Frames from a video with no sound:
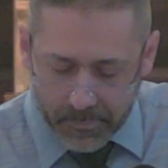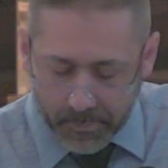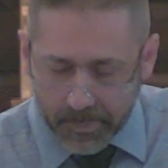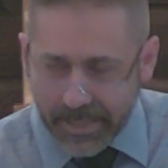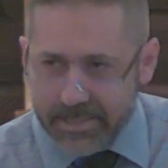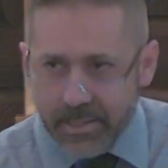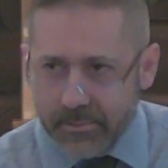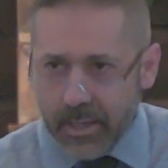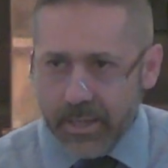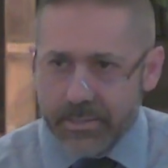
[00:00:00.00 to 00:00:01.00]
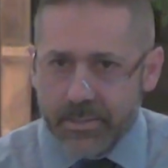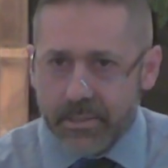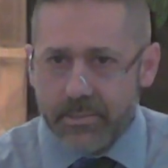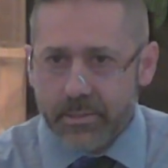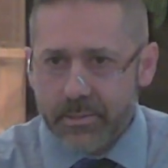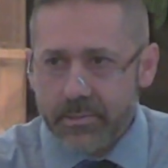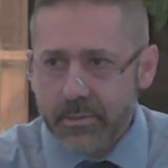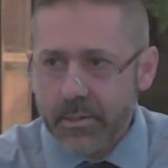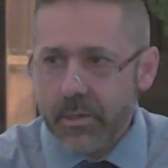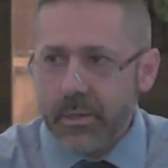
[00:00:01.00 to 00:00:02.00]
That's how God sees us.
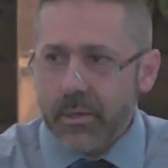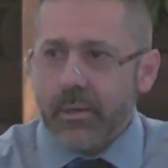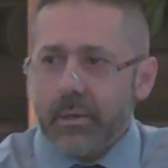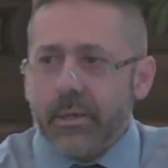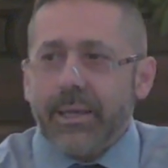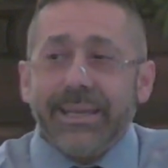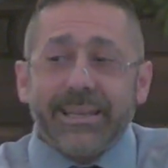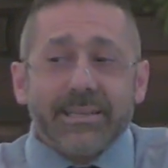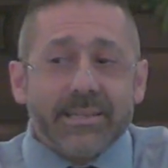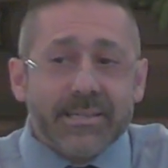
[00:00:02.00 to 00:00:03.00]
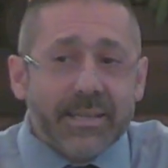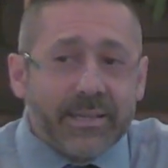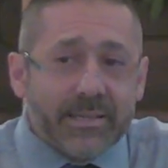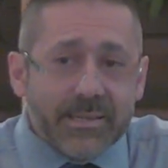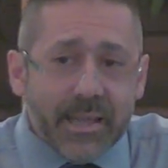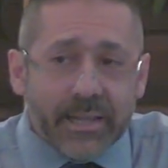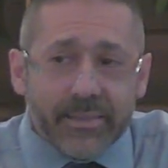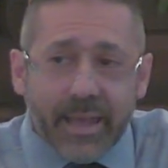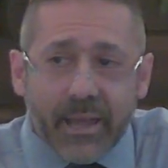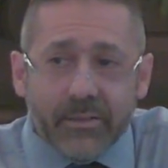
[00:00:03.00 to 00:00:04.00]
He doesn't see us like
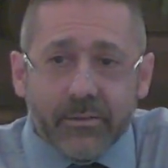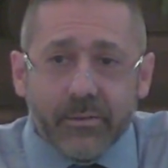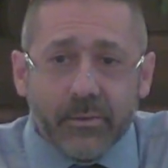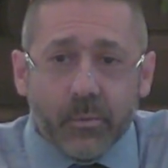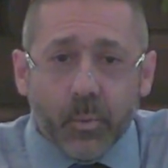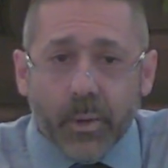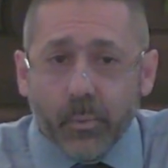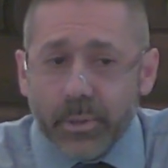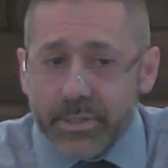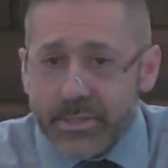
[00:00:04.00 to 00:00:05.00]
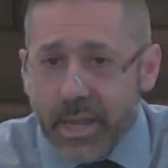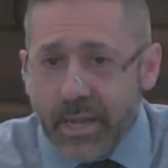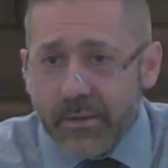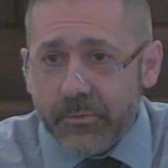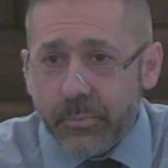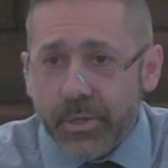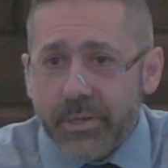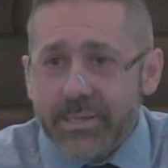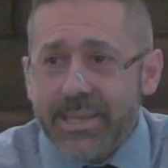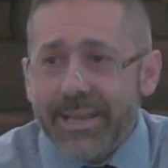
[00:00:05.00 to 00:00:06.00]
that when we're saved,
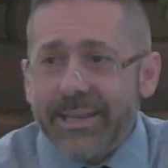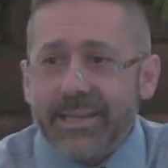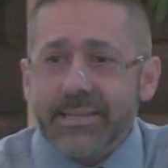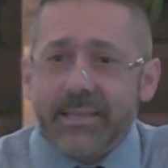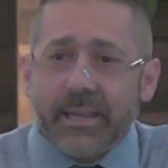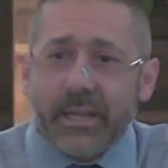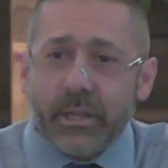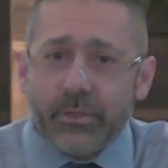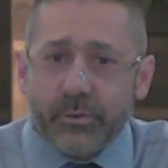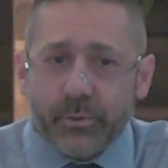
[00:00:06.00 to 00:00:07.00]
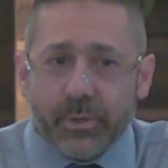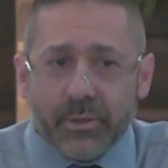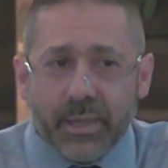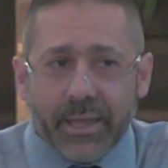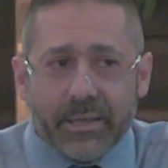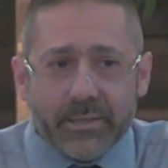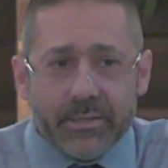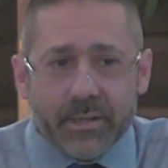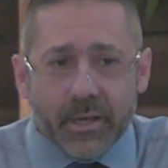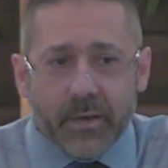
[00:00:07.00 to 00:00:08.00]
because then he's seeing it through the
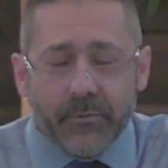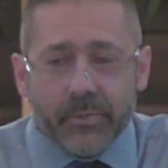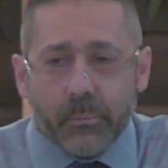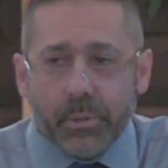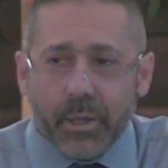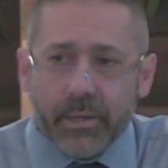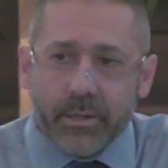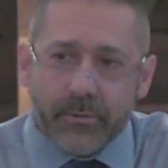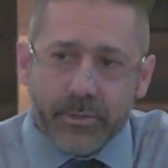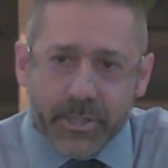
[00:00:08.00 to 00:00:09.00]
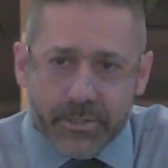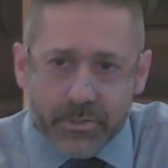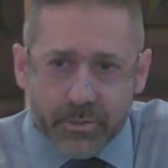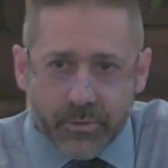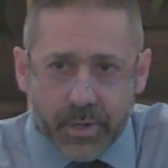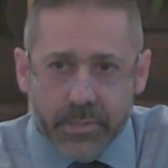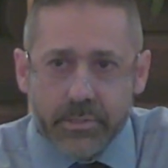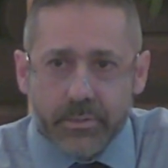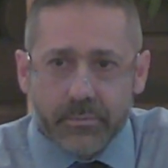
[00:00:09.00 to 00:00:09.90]
lens of the blood of Jesus Christ.